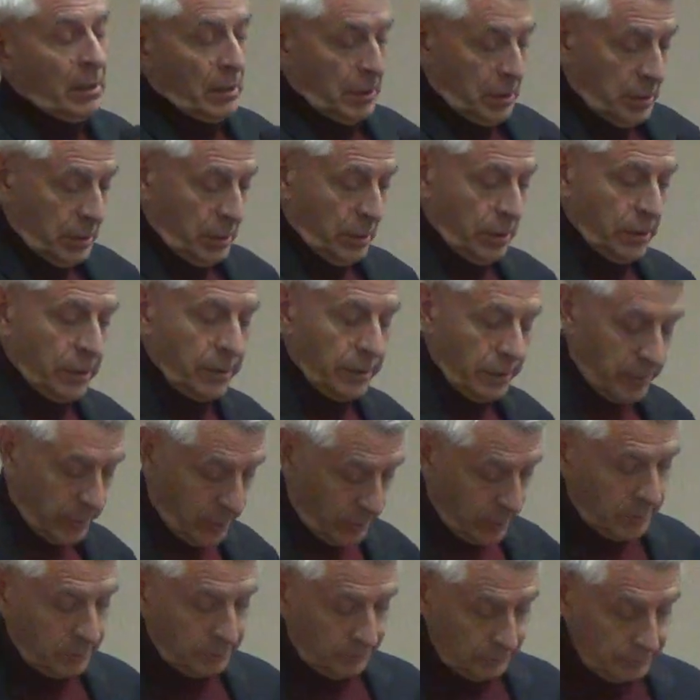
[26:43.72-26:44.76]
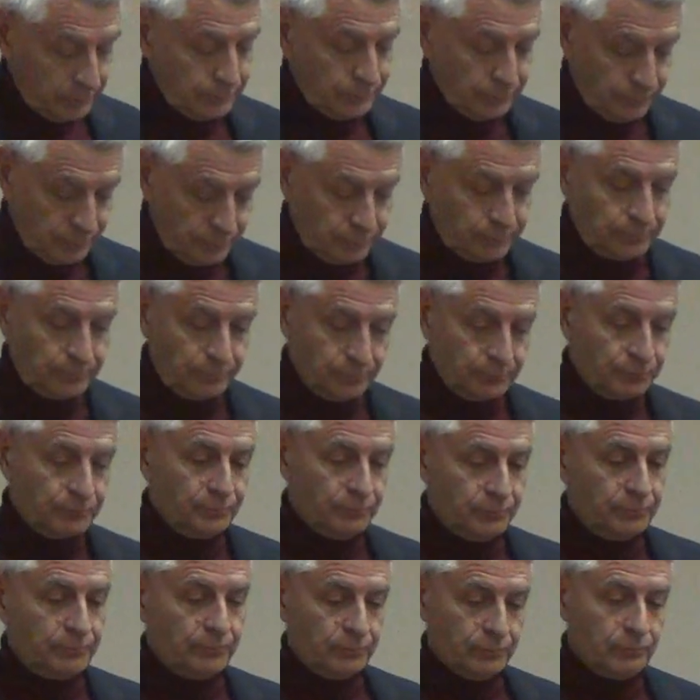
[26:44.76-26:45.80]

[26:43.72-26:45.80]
creation, maybe the circulation is,